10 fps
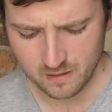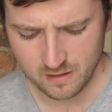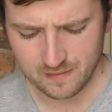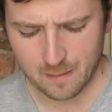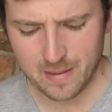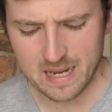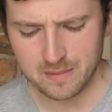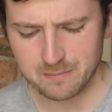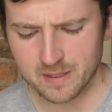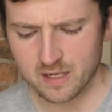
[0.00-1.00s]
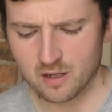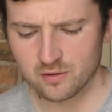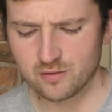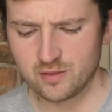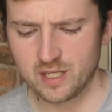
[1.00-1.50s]
That may be
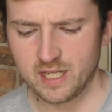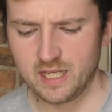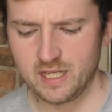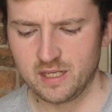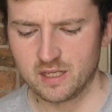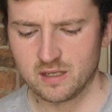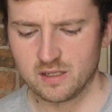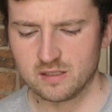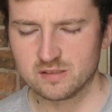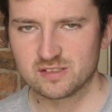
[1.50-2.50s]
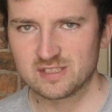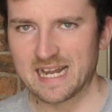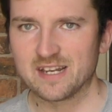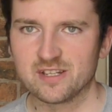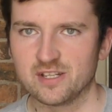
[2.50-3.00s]
because the
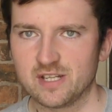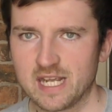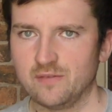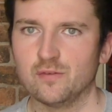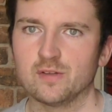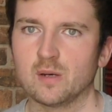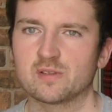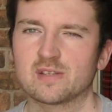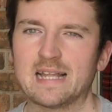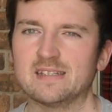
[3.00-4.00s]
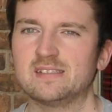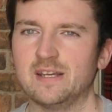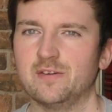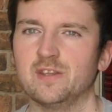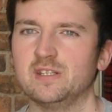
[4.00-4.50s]
standard even flow is slightly
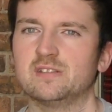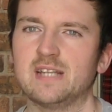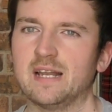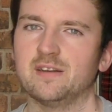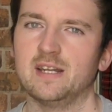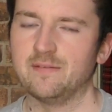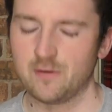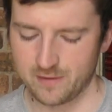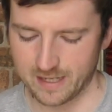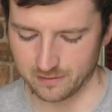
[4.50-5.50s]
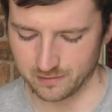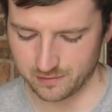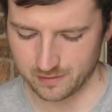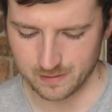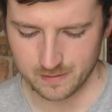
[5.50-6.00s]
stiffer than your standard in everything
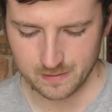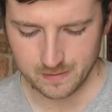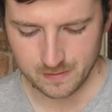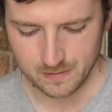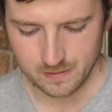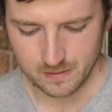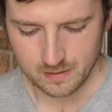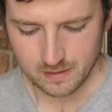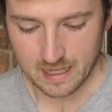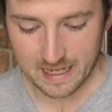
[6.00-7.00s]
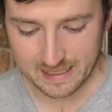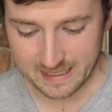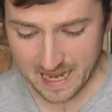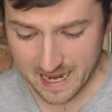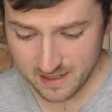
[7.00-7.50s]
else.
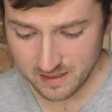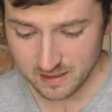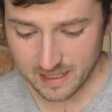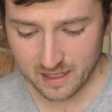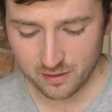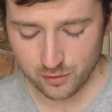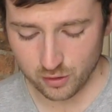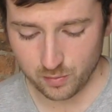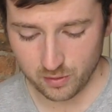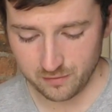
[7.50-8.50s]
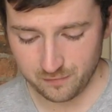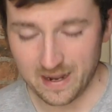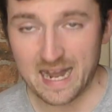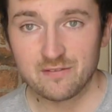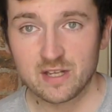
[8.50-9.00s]
Again, length
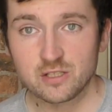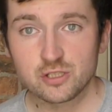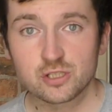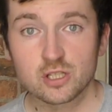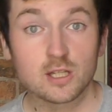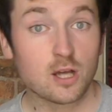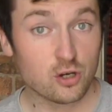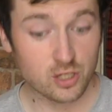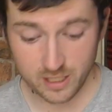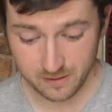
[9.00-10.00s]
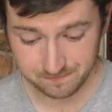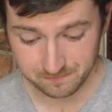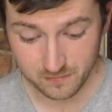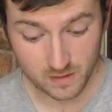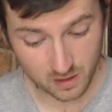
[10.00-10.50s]
0.5 inch longer
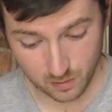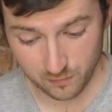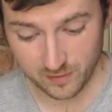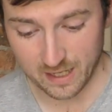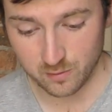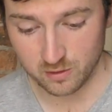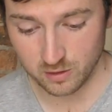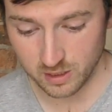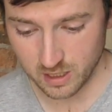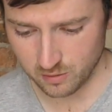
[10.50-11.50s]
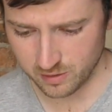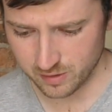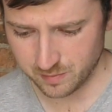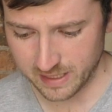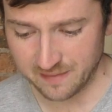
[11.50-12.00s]
and with an aqua colour coded
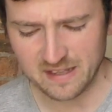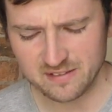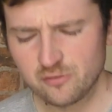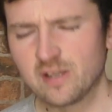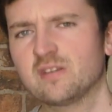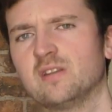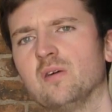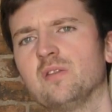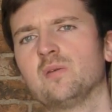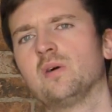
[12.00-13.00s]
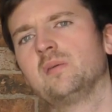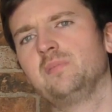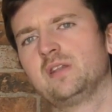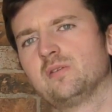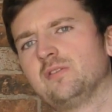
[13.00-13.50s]
grip again. That's interesting though, that they wanted
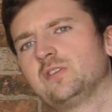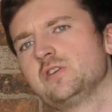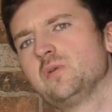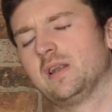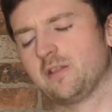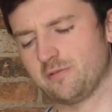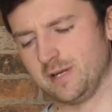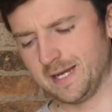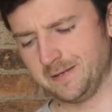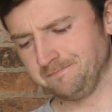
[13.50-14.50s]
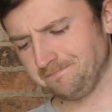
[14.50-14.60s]
me to have a 2 and a 3 iron.